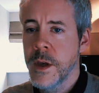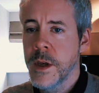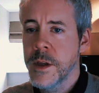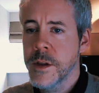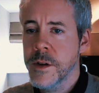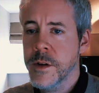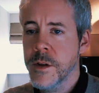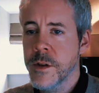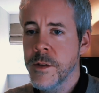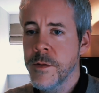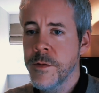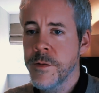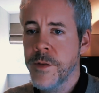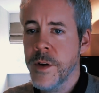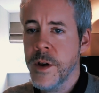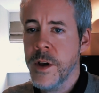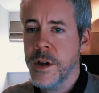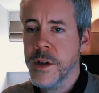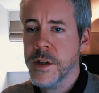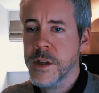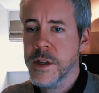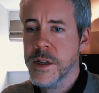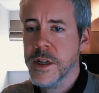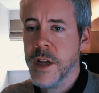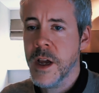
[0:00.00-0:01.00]
So the
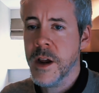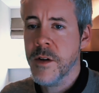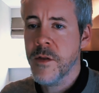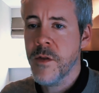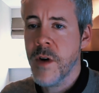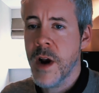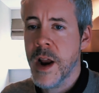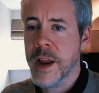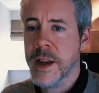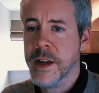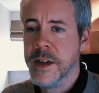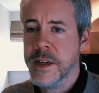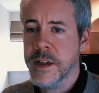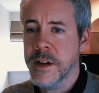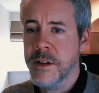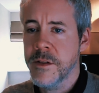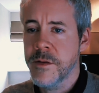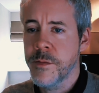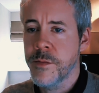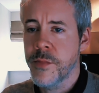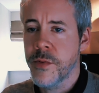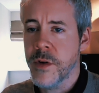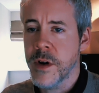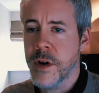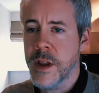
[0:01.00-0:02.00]
first
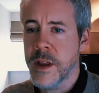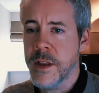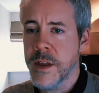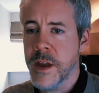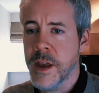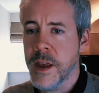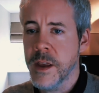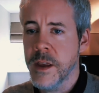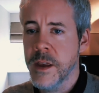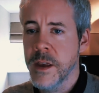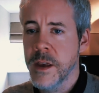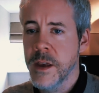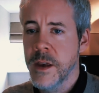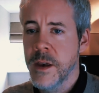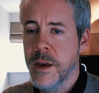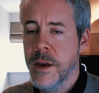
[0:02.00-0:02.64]
directive breathing